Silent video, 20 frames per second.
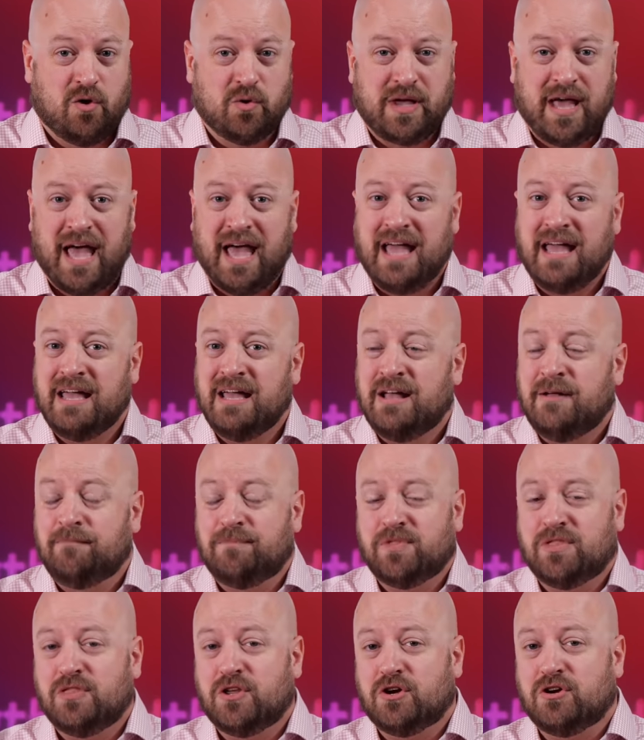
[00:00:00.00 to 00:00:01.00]
Okay.
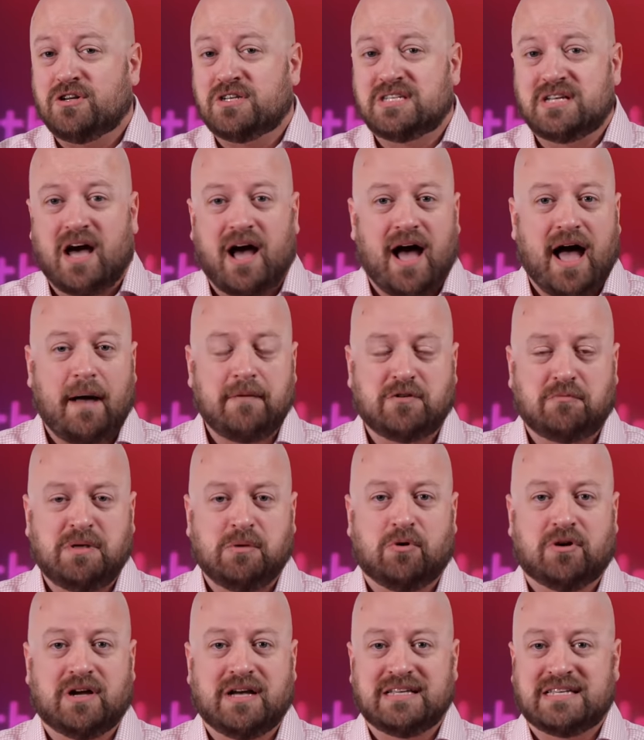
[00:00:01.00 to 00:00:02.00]
There are times
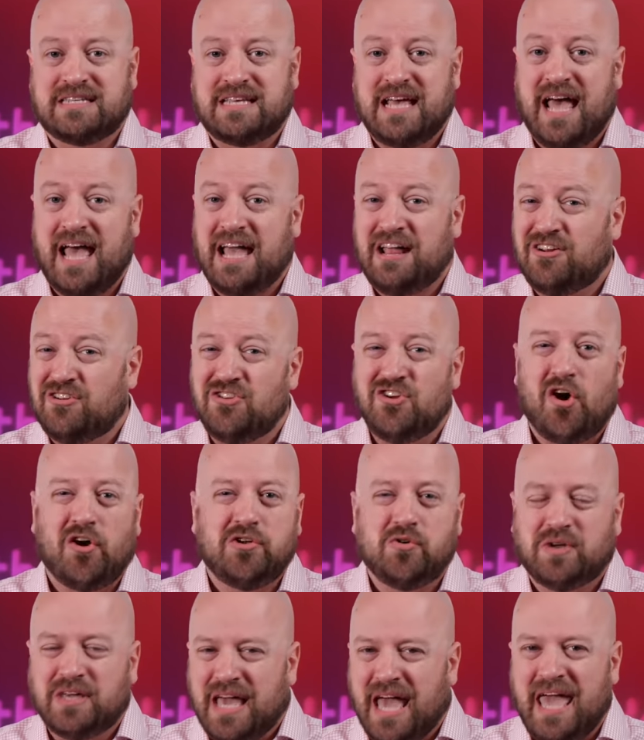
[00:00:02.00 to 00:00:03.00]
when people are going to say, no,
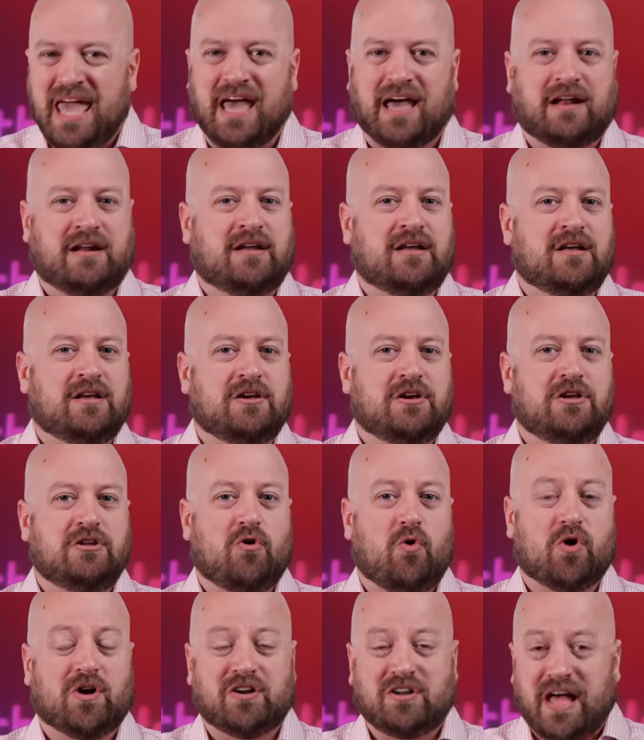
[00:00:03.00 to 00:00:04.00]
you can't, you
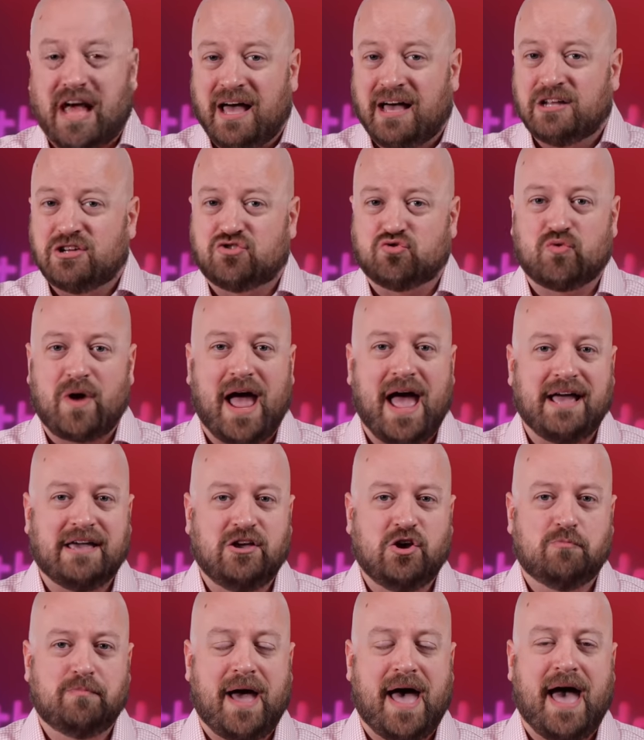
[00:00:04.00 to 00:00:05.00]
know, or kind of
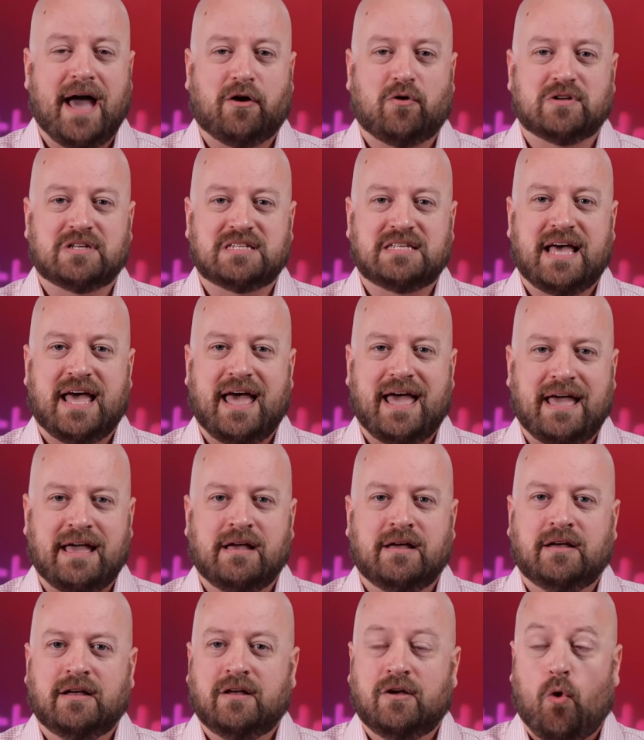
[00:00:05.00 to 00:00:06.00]
drag you back or
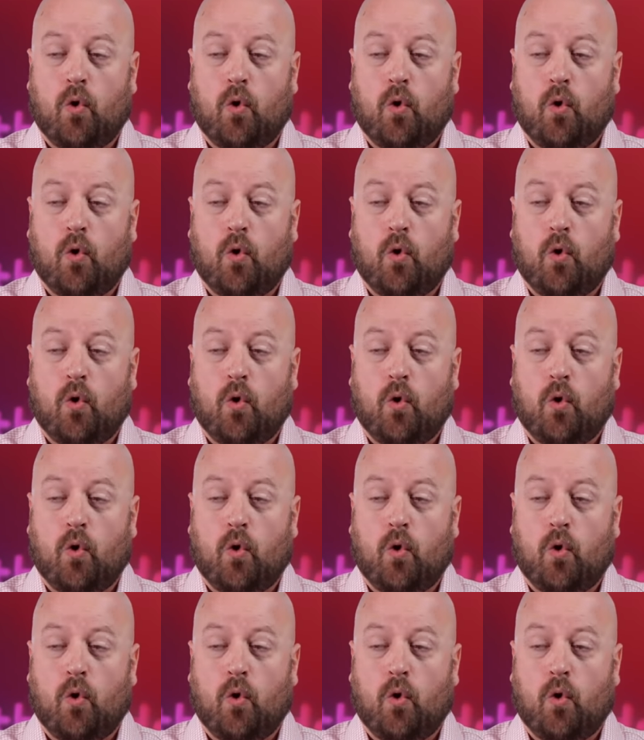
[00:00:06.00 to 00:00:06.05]
say,